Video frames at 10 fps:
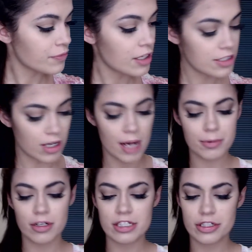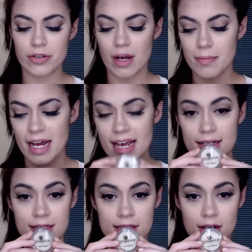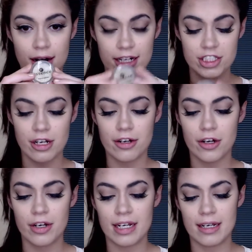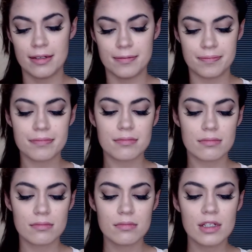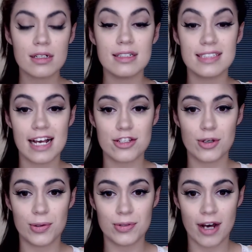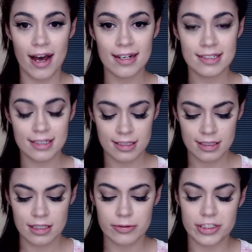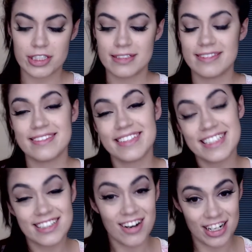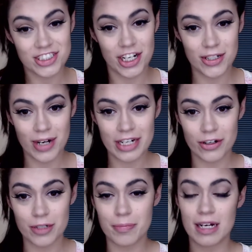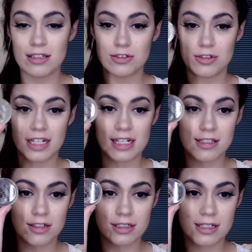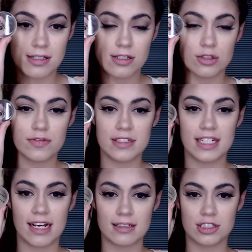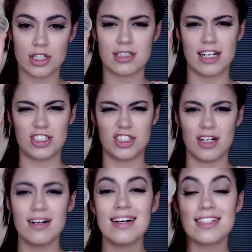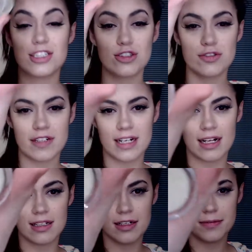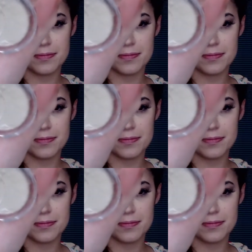So I'm going to grab my Essence eyeshadow in Dance All Night, which is, it's an eyeshadow, I know, but look, it's got this silver texture, silver color,